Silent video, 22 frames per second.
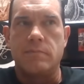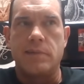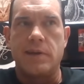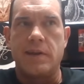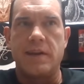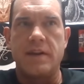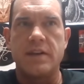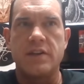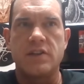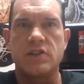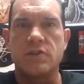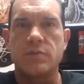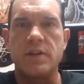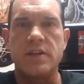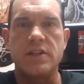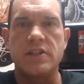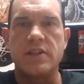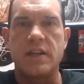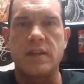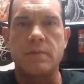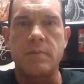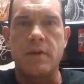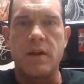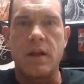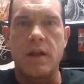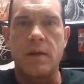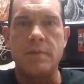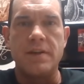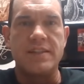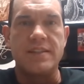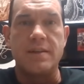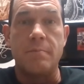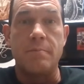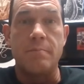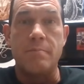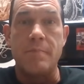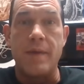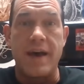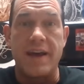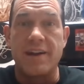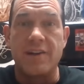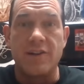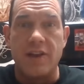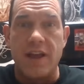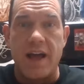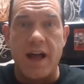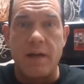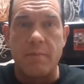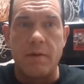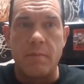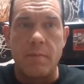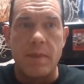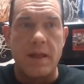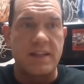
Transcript: It ain't a as death metal album. It's a metal album.